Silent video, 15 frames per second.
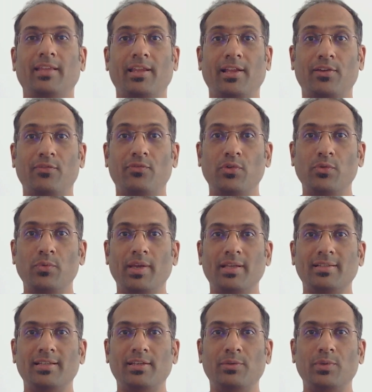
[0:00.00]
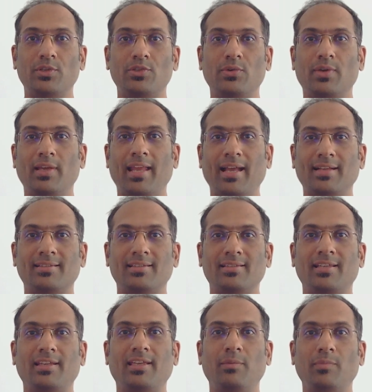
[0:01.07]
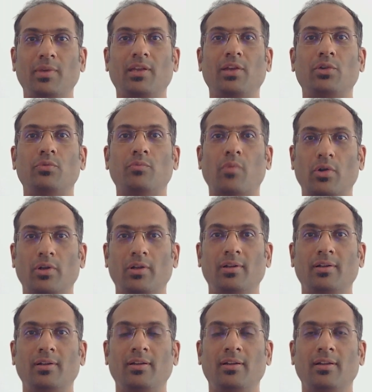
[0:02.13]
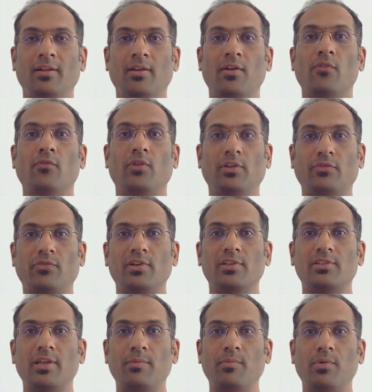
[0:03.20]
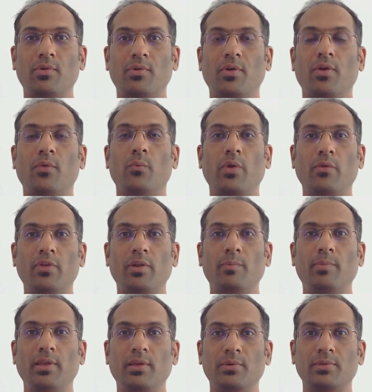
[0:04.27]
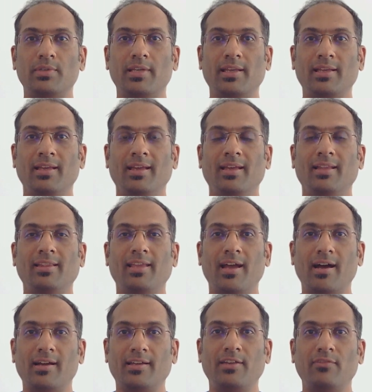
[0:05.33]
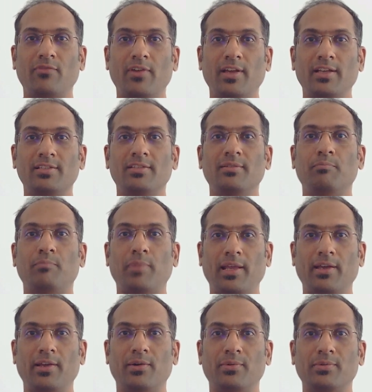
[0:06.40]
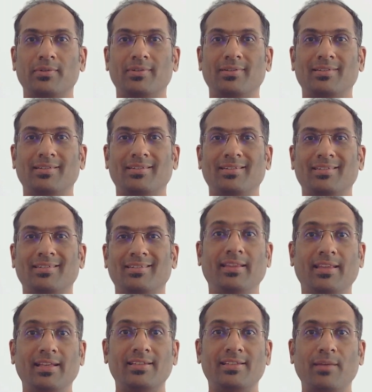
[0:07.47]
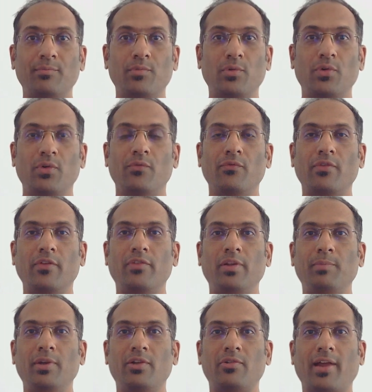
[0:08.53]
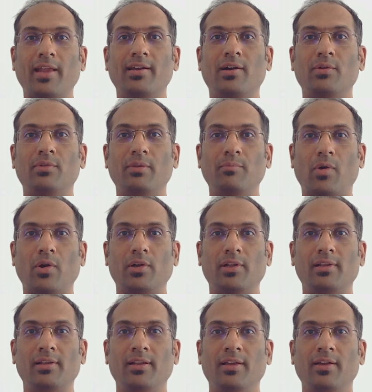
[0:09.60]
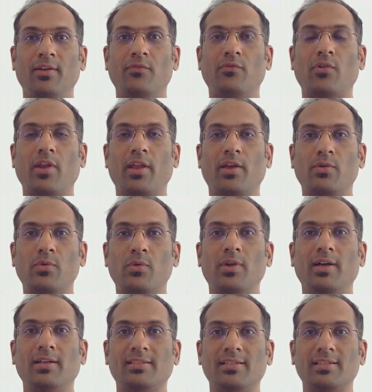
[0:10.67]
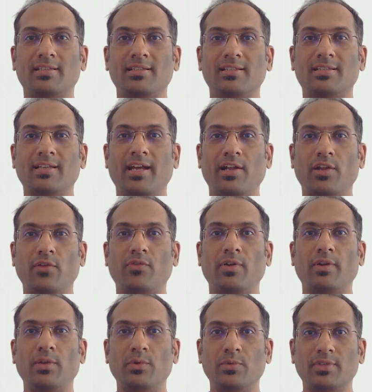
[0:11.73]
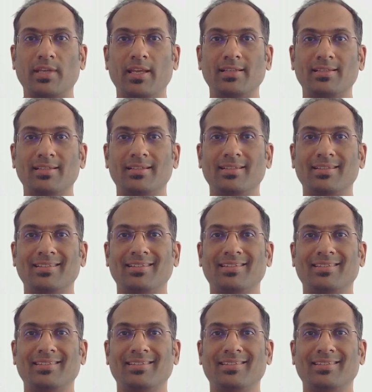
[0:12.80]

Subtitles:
There are a few ways in which you can access the Kimi K2 model. For the first demo, we will be using the HuggingFace playground. In this demo, we will be trying out the model for a code assistance kind of an use case.